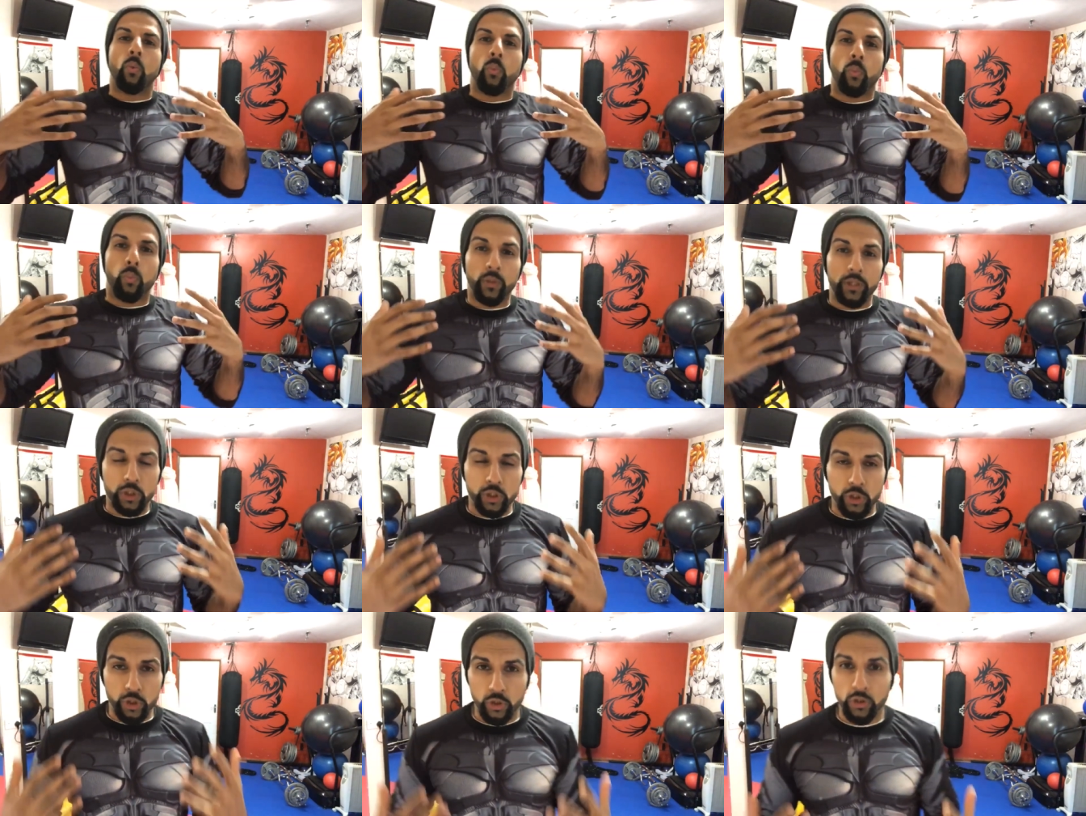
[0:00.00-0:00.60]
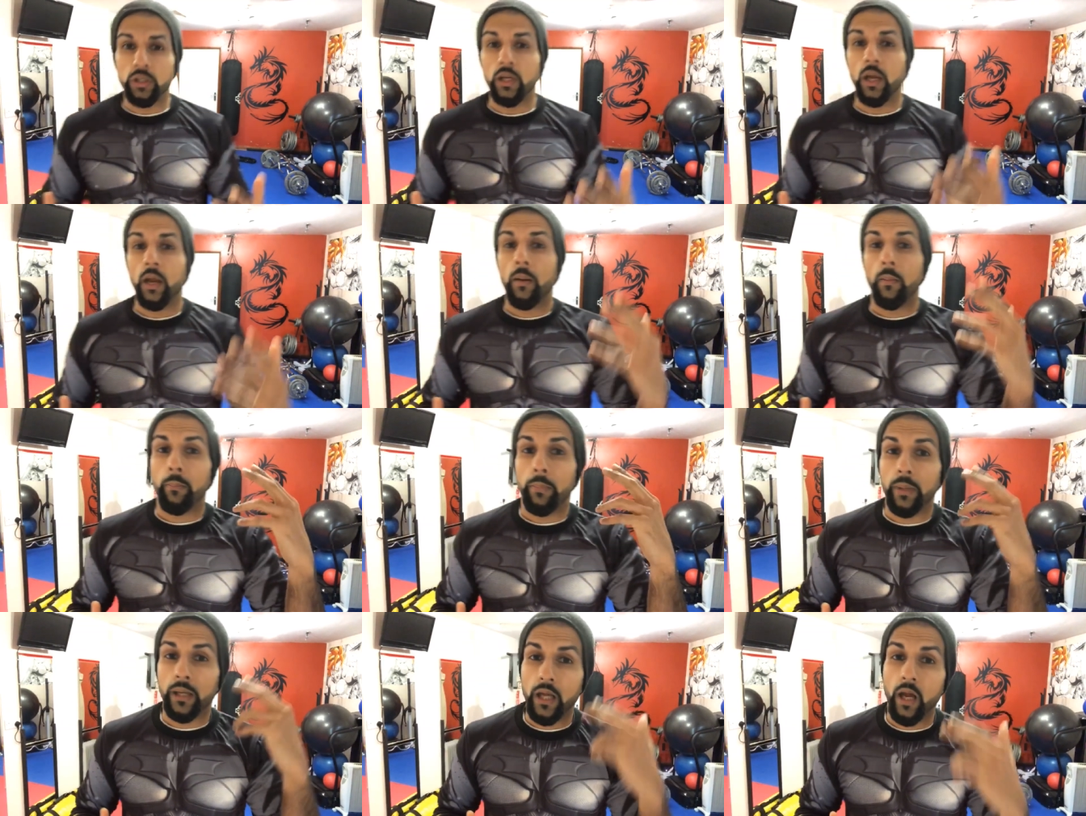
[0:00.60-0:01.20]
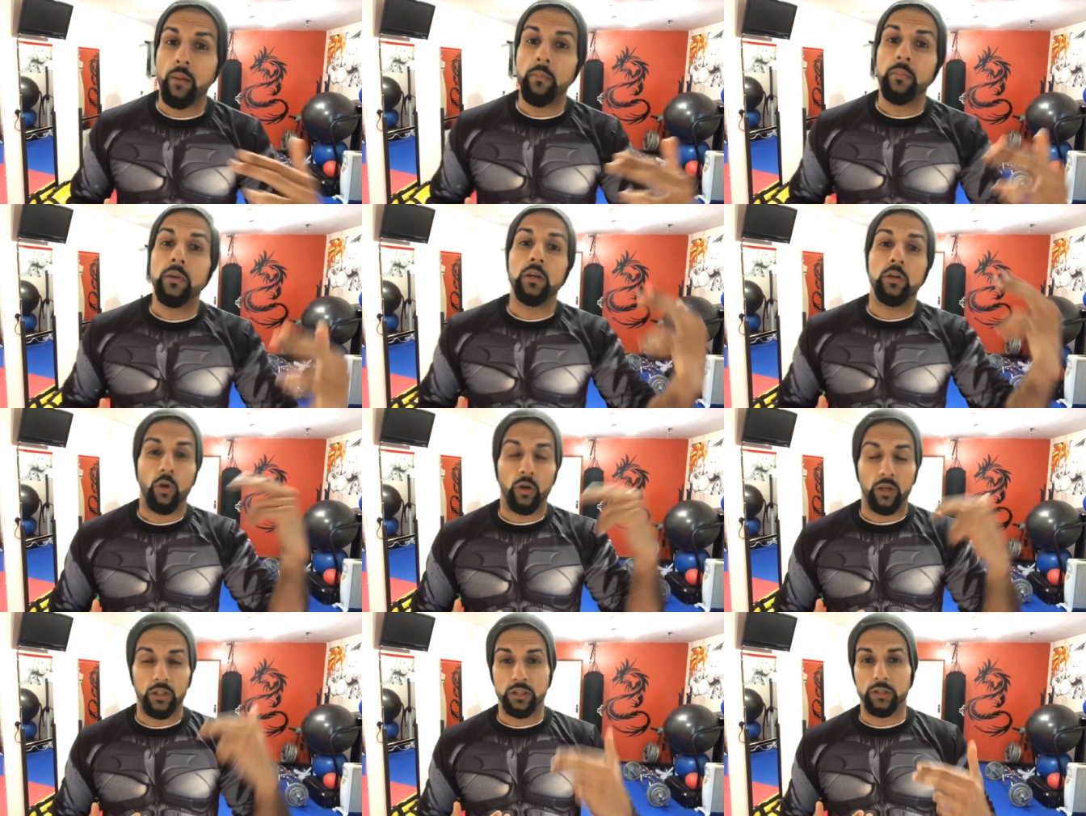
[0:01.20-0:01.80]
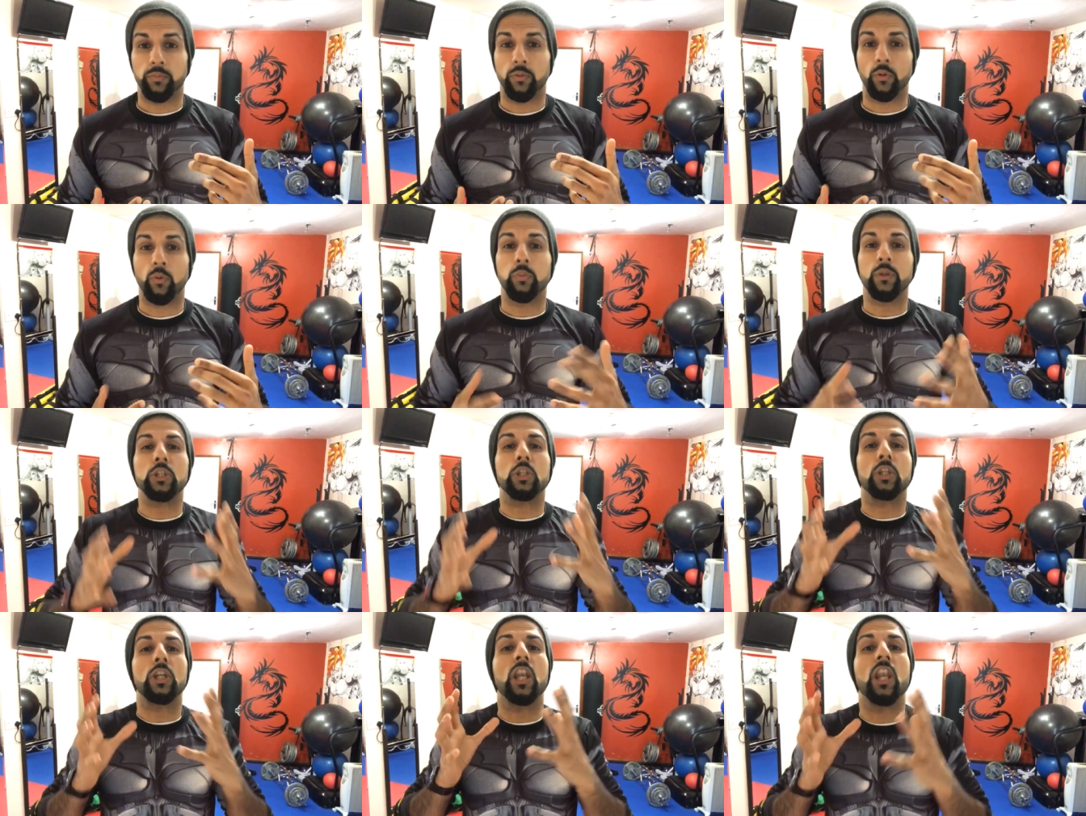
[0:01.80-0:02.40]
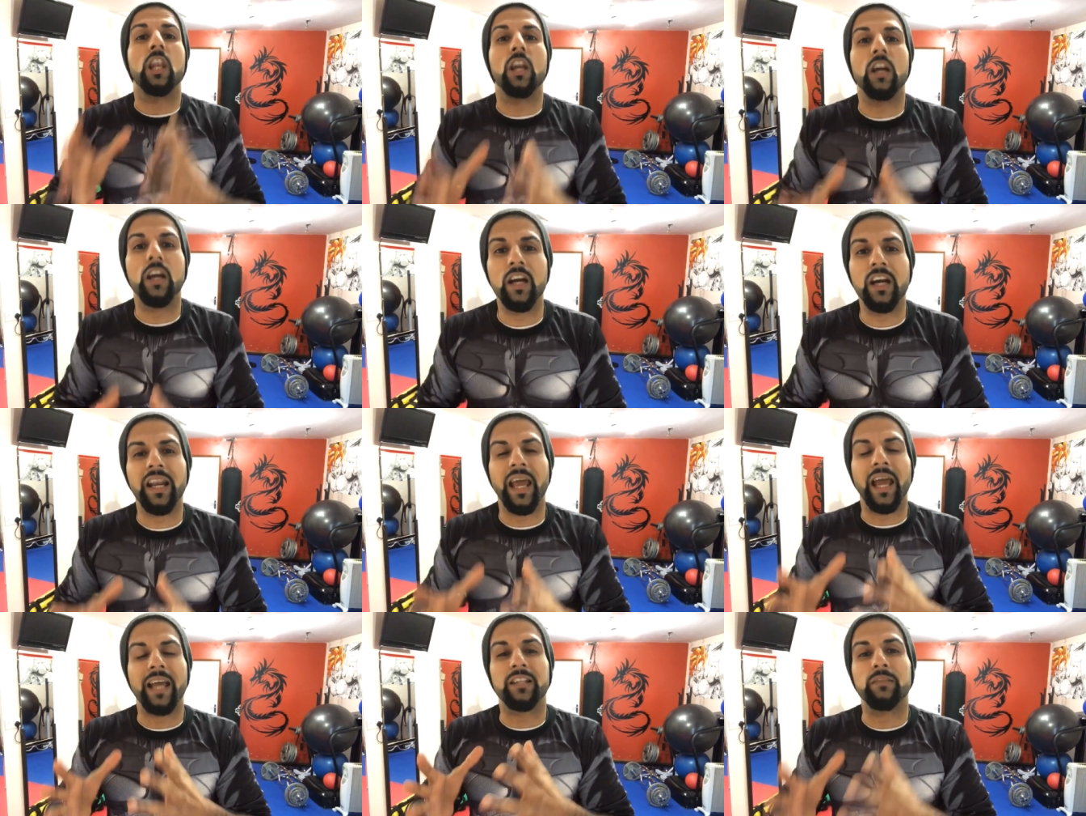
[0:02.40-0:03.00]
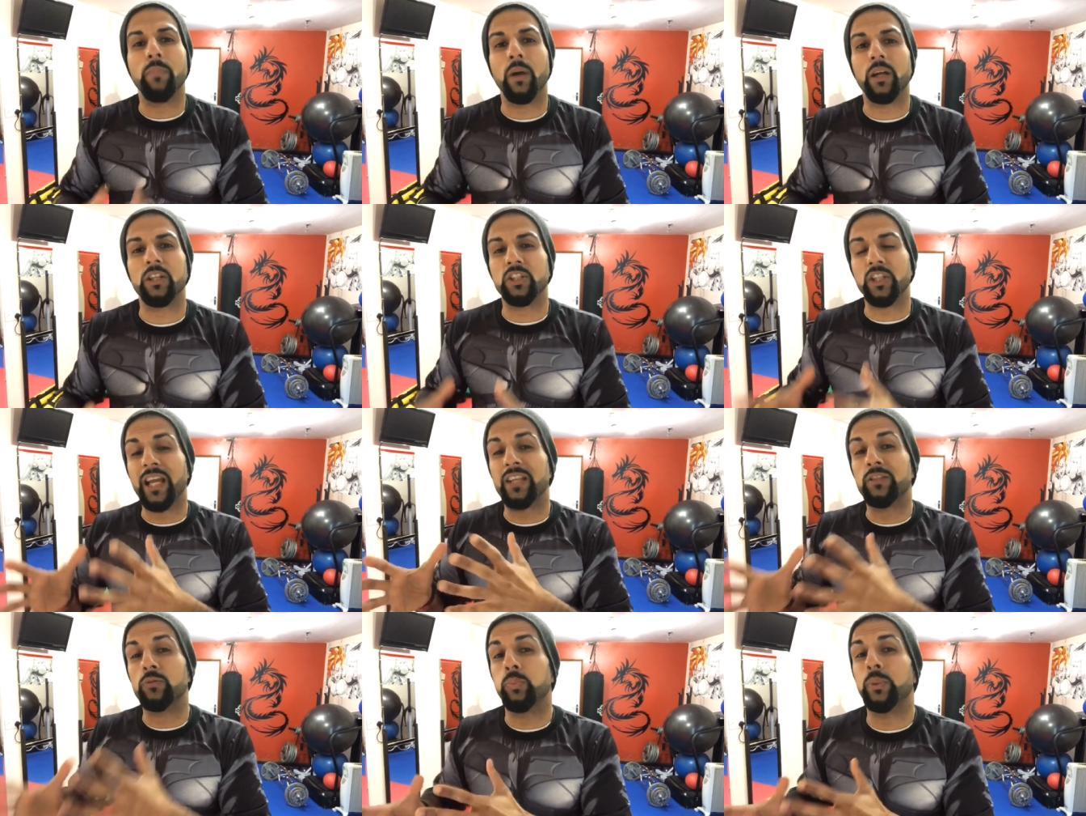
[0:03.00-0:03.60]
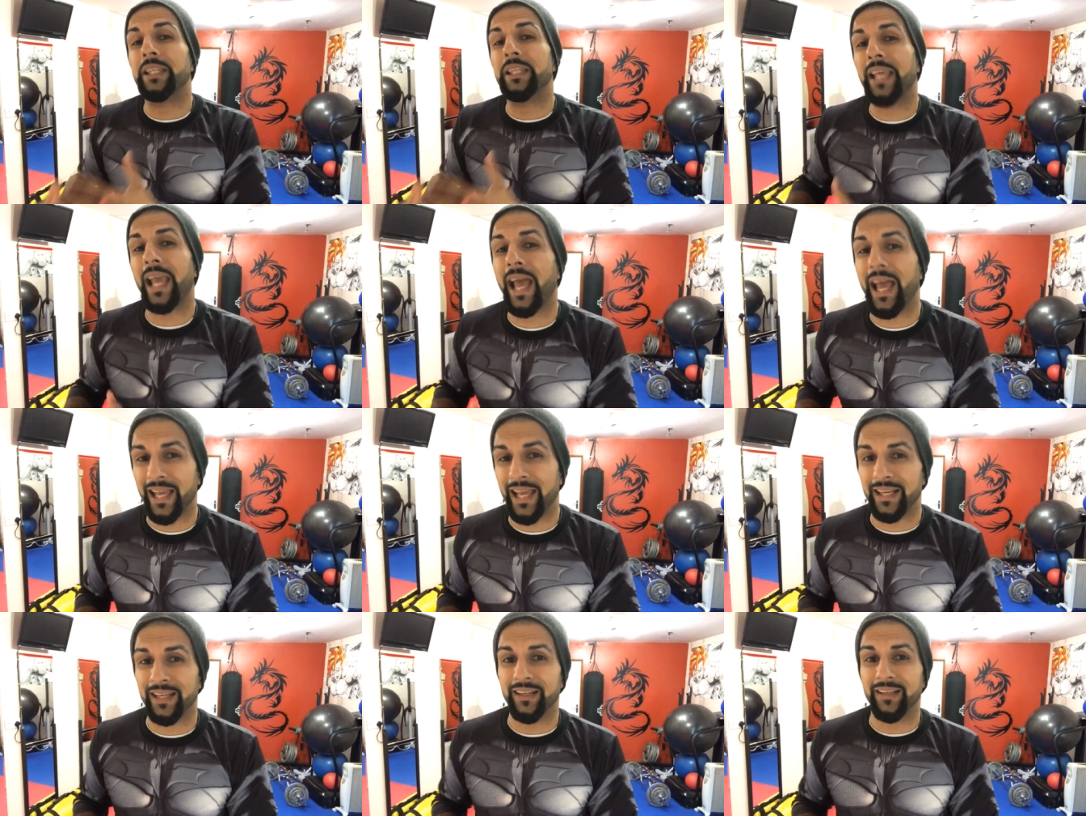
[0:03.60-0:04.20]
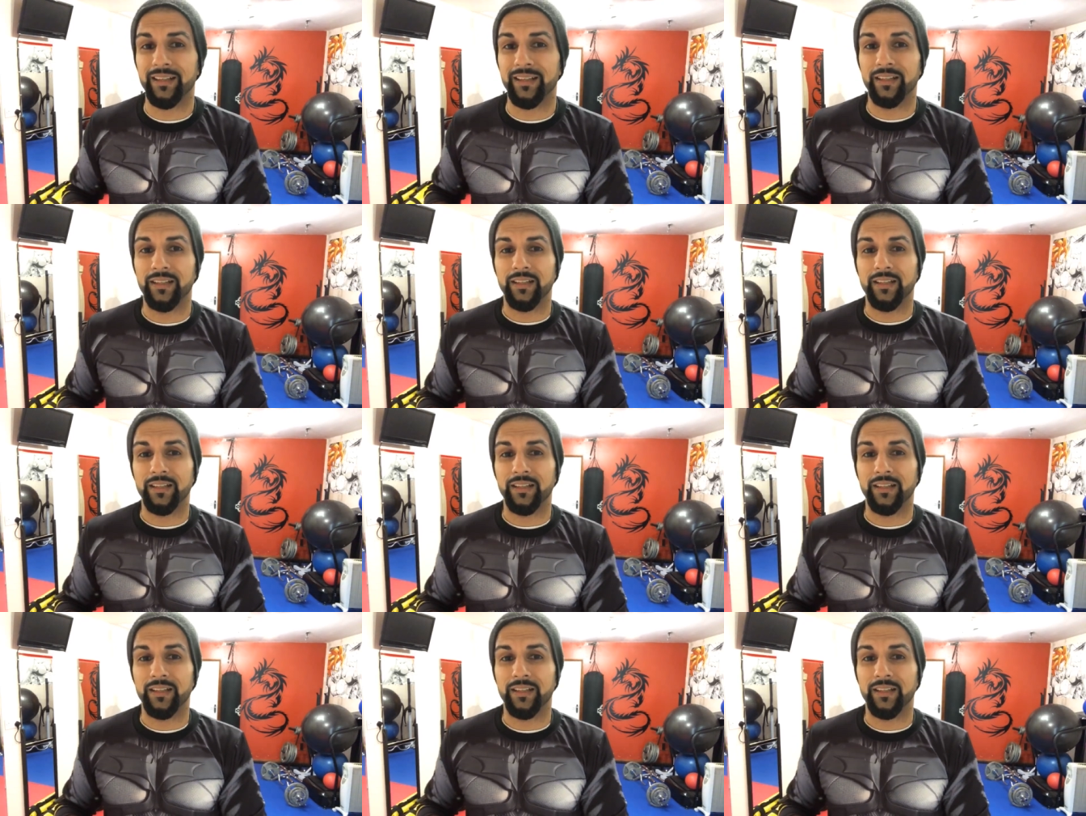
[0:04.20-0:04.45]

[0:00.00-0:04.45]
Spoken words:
we should become knowledgeable, we should learn as much as we can,